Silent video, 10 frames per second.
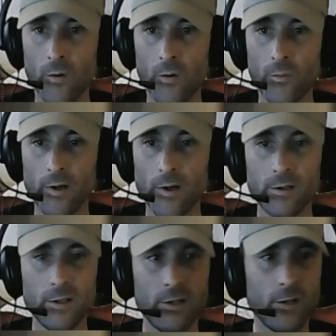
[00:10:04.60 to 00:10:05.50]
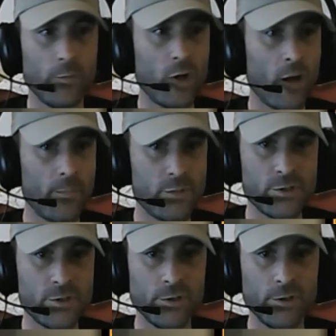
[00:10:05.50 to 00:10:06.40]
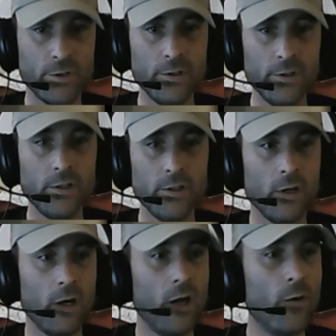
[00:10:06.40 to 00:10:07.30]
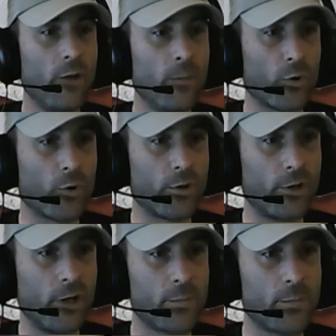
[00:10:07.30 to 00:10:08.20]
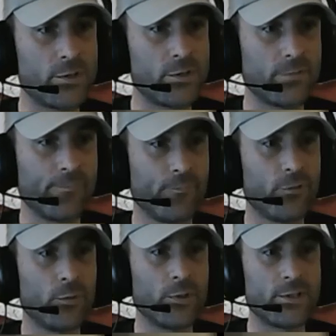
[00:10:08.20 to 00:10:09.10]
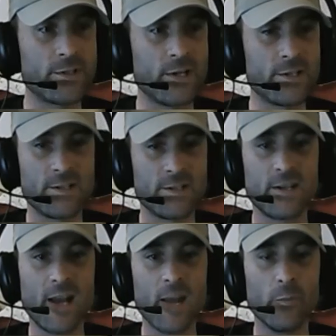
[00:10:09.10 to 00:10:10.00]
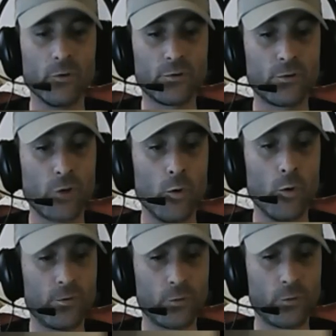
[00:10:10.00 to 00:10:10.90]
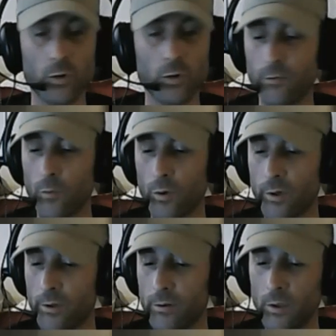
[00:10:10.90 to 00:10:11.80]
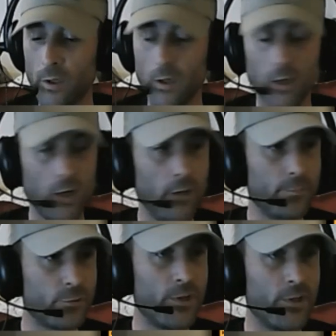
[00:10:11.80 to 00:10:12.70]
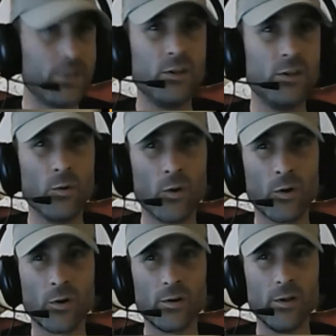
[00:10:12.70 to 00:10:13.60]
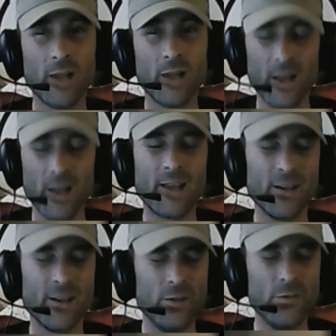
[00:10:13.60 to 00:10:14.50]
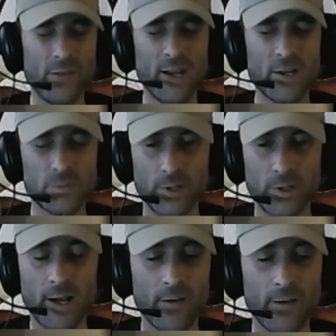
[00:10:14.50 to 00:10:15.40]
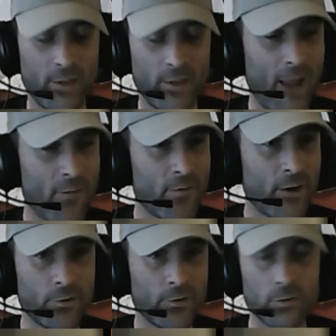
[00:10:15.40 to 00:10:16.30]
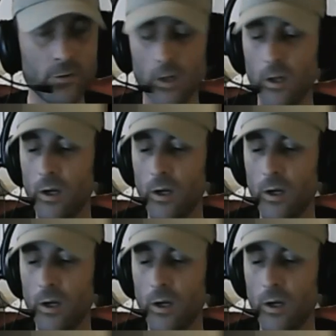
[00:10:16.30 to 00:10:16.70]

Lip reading: Alright, here are the options, good. Oh, and more cooking options. So what this does is this enables stoves to work for you. So that you no longer, like in New Vegas where you have the campfires,